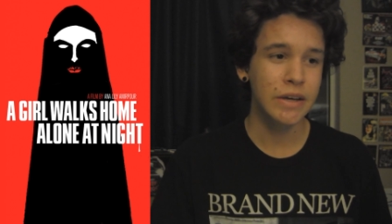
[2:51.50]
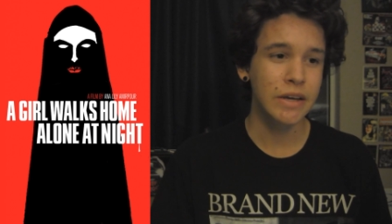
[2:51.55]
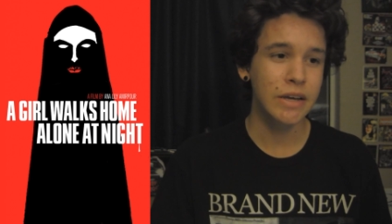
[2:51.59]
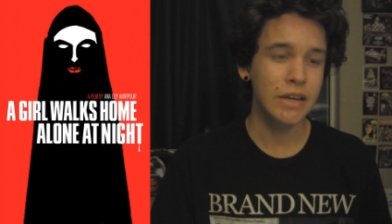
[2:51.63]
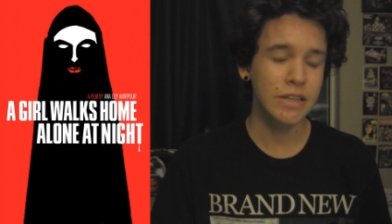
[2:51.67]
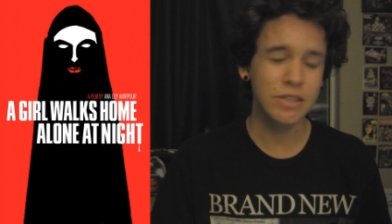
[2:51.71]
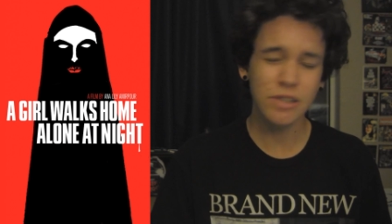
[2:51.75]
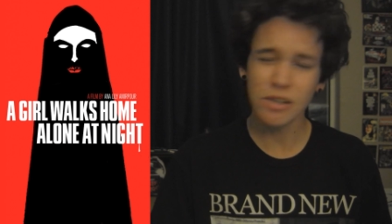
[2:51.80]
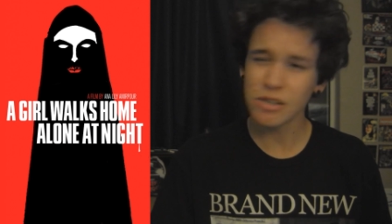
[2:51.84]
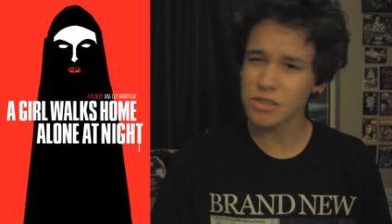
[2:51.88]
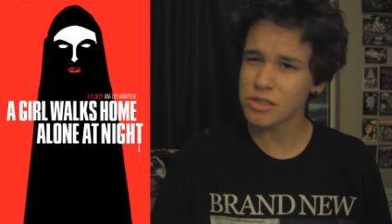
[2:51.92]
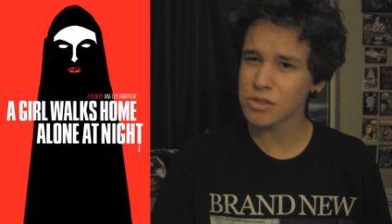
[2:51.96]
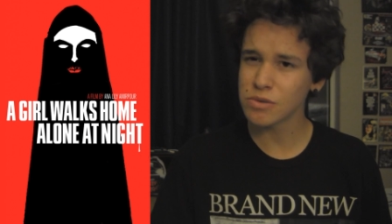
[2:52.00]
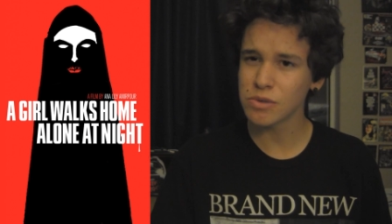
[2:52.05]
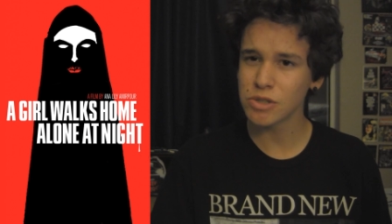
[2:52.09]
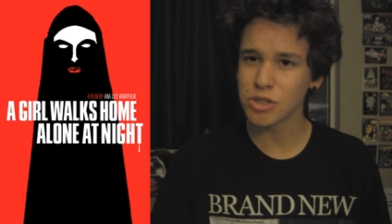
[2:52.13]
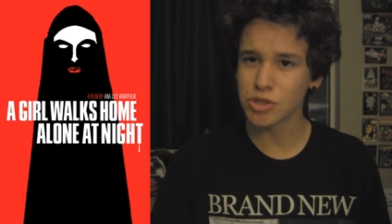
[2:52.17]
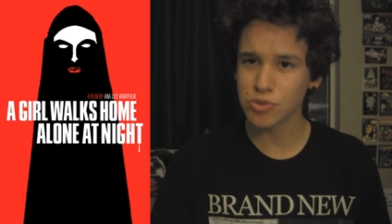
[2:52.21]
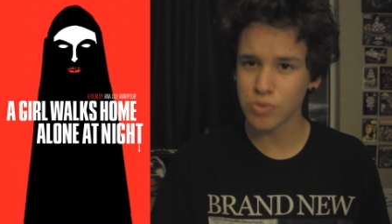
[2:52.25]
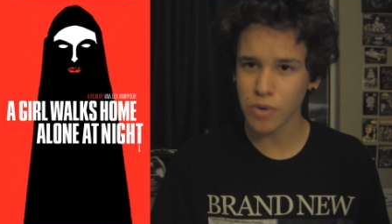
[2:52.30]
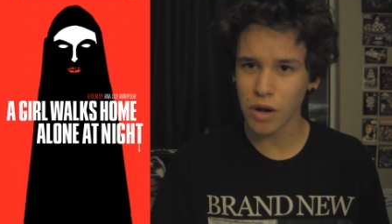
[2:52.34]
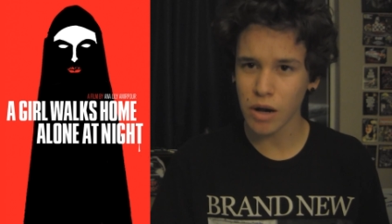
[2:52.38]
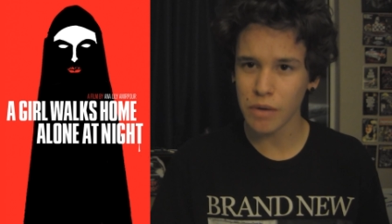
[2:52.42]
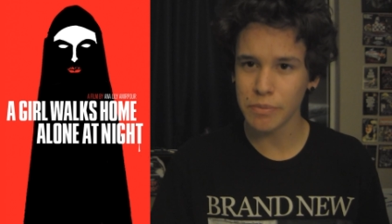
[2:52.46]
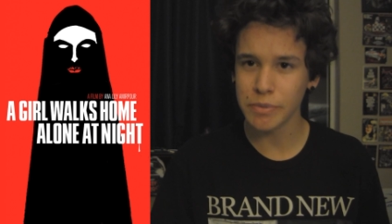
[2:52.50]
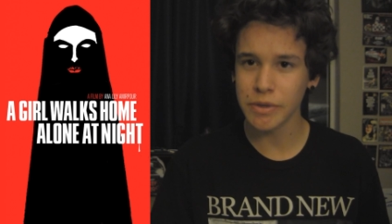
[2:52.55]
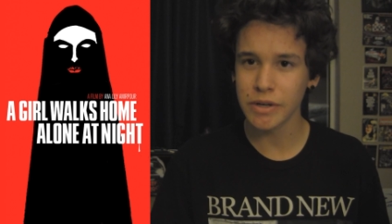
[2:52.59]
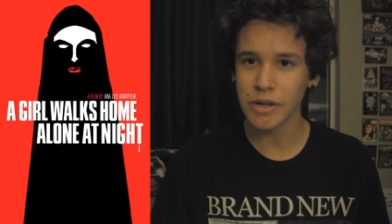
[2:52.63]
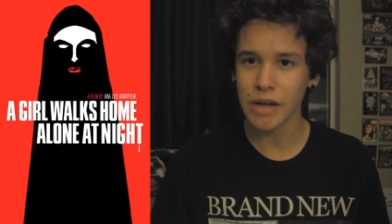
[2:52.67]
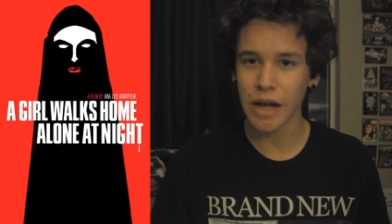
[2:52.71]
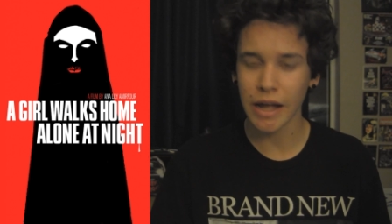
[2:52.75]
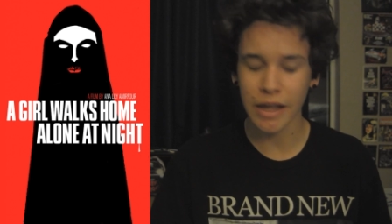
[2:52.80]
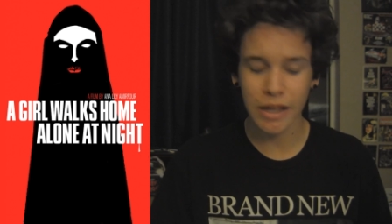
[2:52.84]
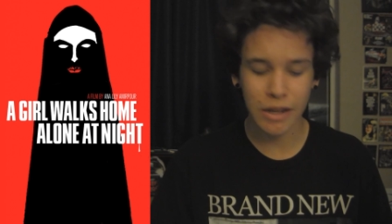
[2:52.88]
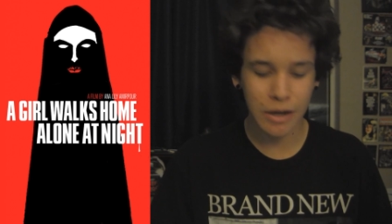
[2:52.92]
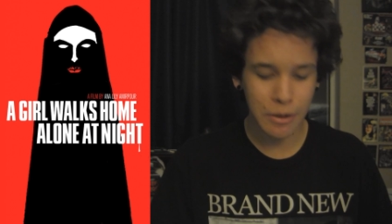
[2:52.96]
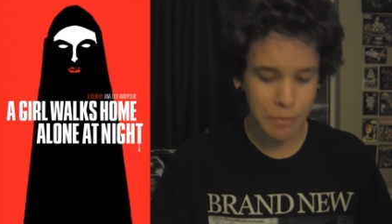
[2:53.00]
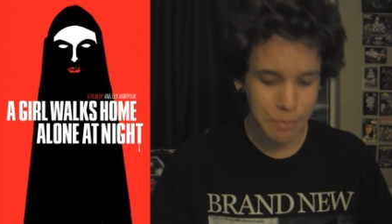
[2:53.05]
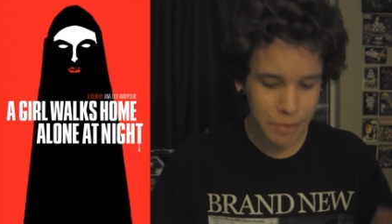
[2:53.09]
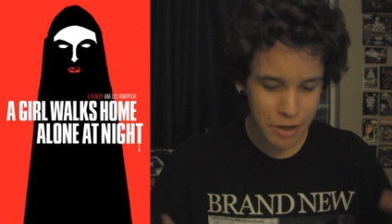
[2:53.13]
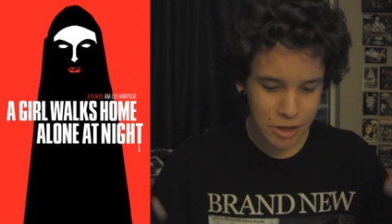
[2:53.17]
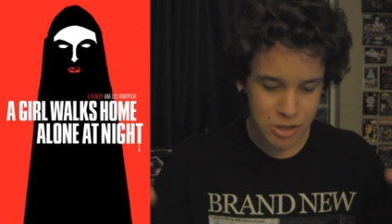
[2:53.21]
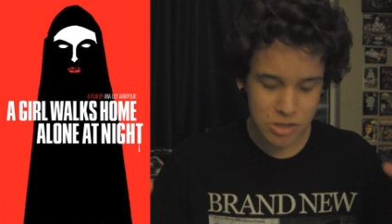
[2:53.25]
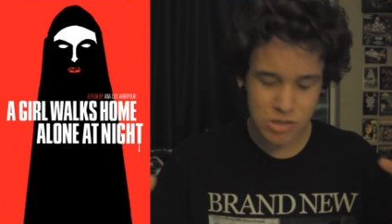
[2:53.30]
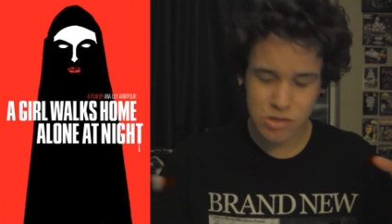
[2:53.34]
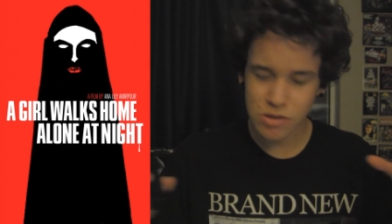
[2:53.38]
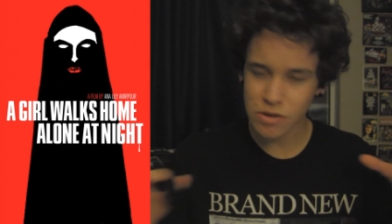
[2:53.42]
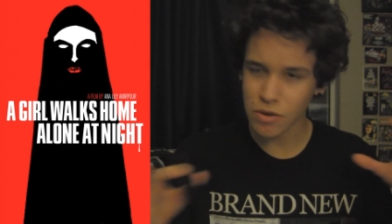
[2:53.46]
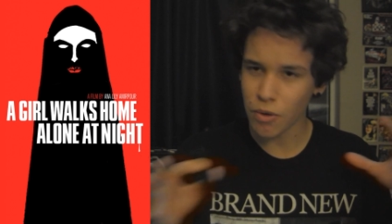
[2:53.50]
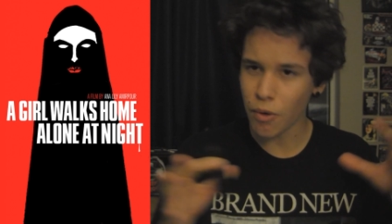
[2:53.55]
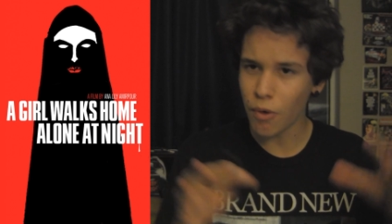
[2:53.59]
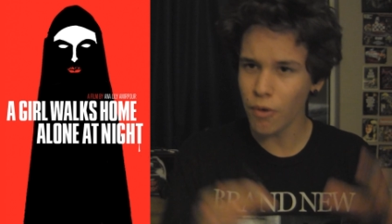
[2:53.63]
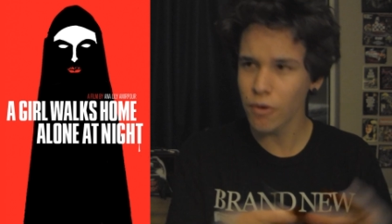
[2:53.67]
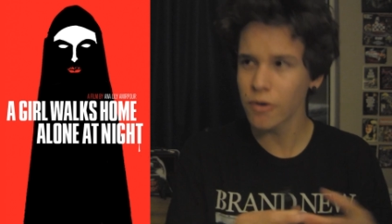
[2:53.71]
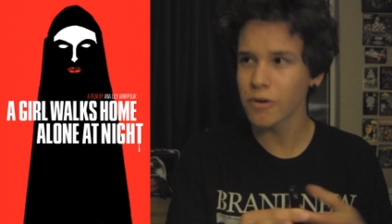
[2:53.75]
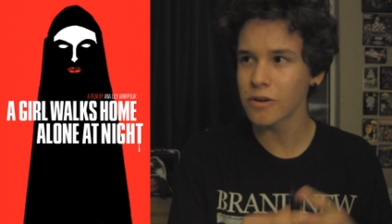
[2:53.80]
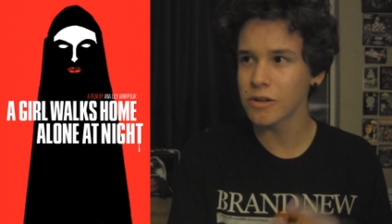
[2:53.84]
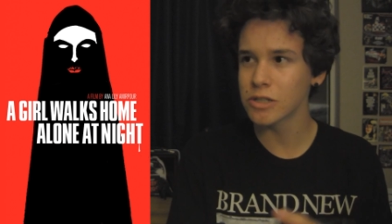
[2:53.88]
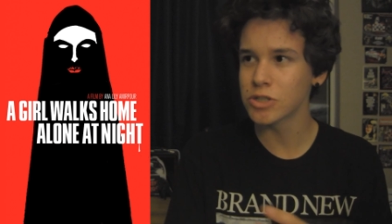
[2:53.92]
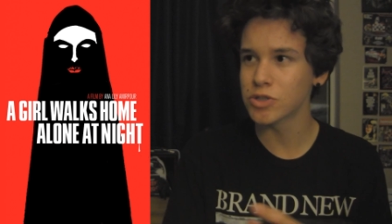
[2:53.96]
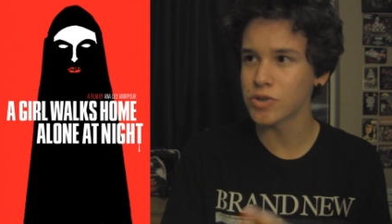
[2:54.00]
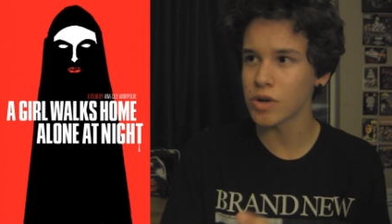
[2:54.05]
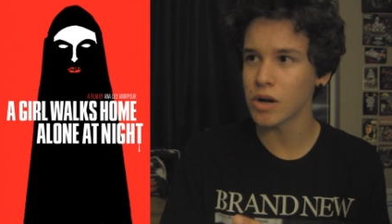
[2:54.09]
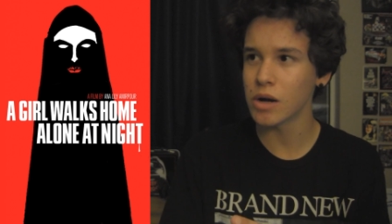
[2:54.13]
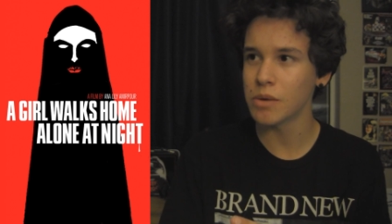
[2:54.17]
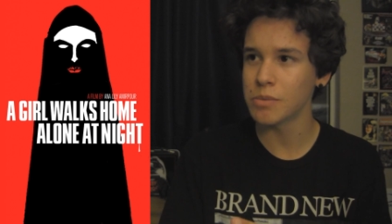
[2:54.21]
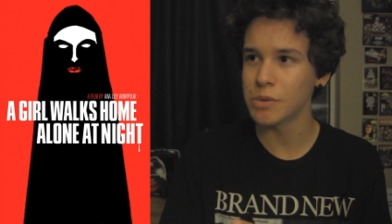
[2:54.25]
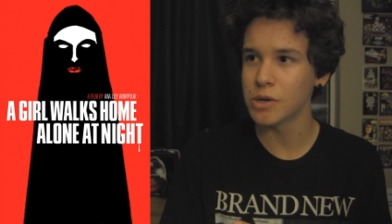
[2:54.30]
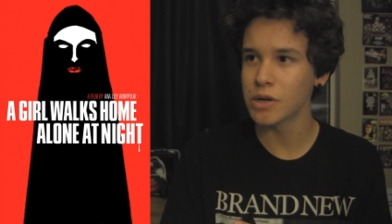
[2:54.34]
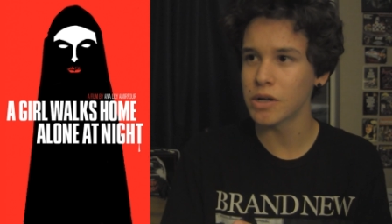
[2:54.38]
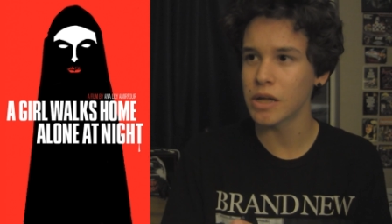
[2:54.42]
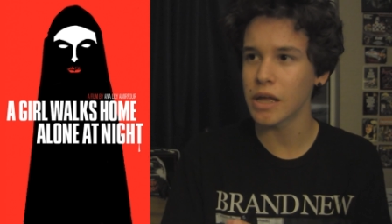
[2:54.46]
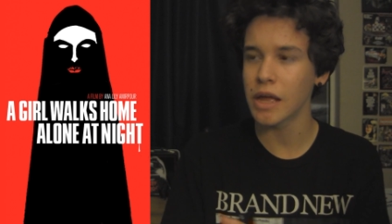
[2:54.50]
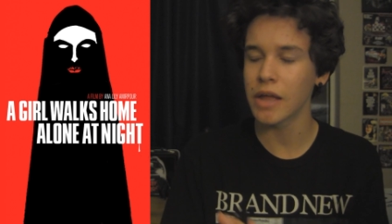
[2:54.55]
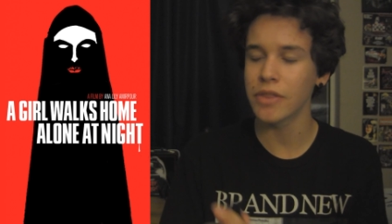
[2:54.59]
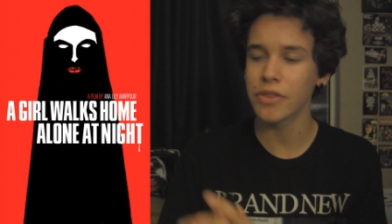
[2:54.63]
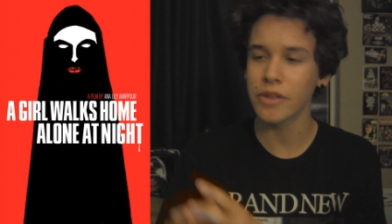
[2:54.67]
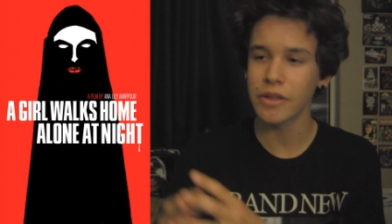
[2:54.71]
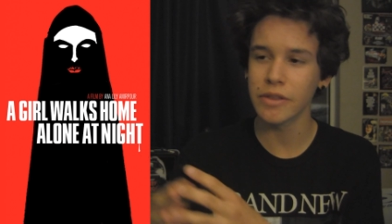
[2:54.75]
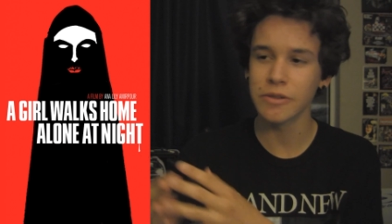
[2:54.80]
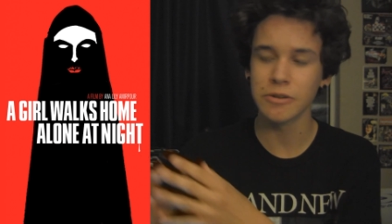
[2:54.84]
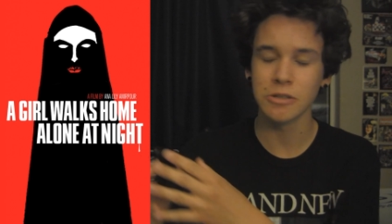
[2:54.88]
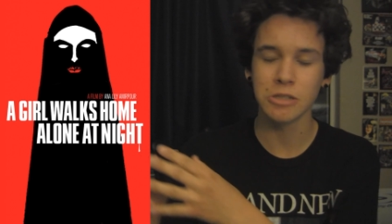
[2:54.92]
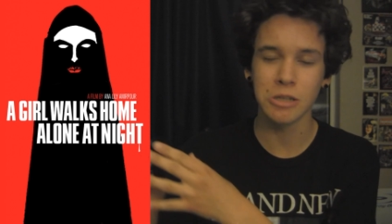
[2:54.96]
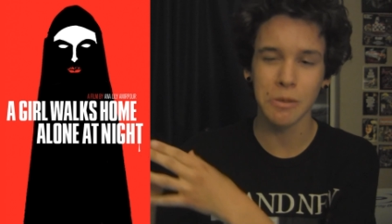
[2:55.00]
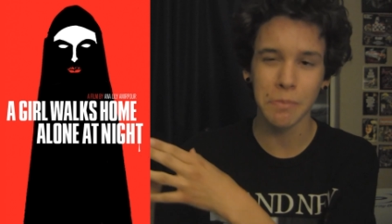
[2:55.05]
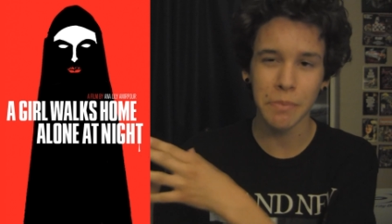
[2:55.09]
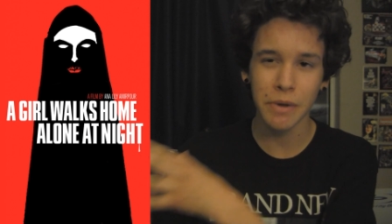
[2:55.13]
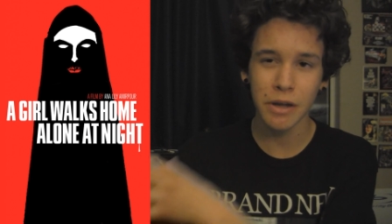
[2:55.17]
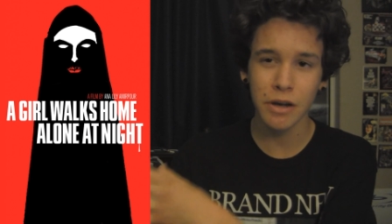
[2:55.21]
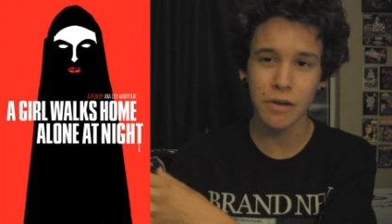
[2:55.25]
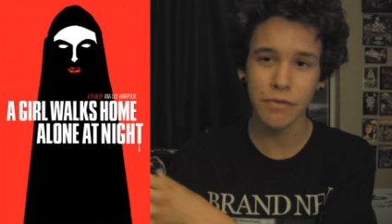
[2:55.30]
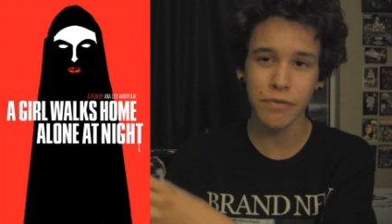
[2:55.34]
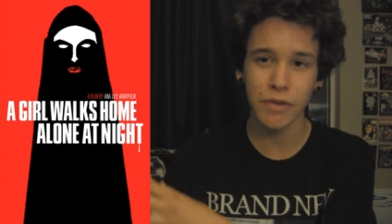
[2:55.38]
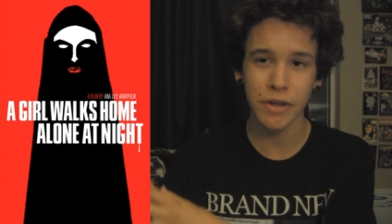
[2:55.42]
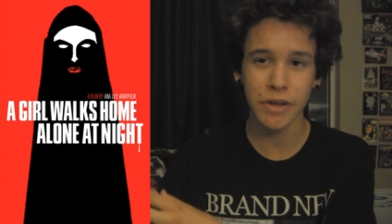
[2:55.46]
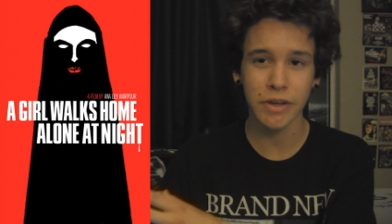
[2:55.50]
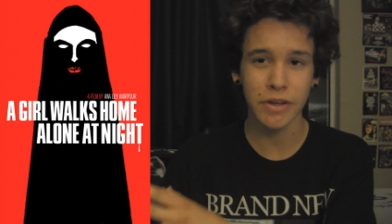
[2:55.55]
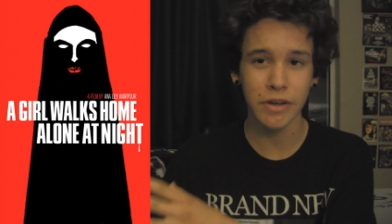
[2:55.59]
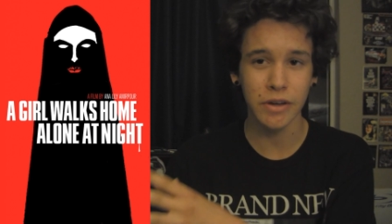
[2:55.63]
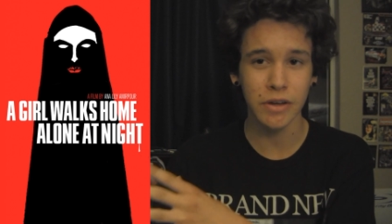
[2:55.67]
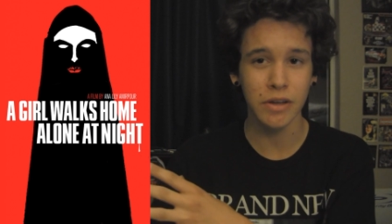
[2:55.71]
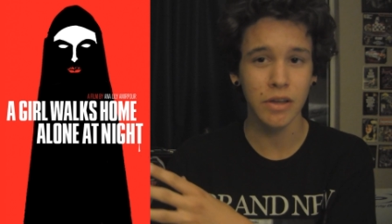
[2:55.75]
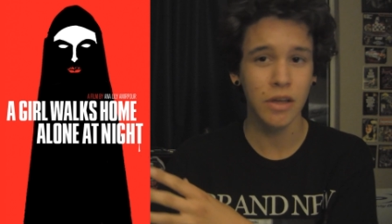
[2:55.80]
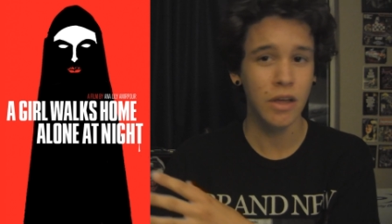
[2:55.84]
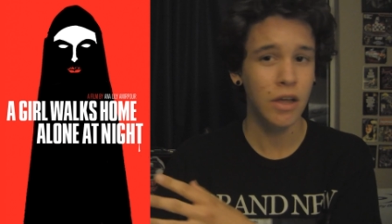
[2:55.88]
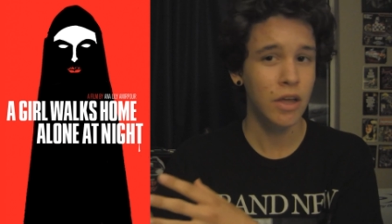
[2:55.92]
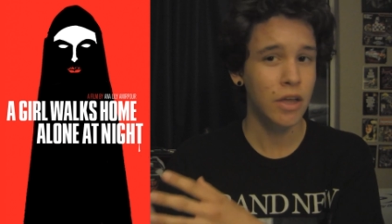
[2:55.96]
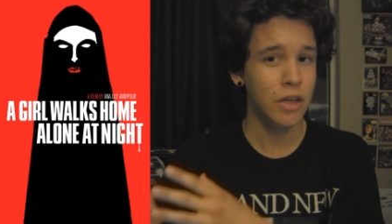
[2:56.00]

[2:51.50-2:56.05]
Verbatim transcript: it's also a drama. I'm going to mix horror and drama, and then there's a bit of like a,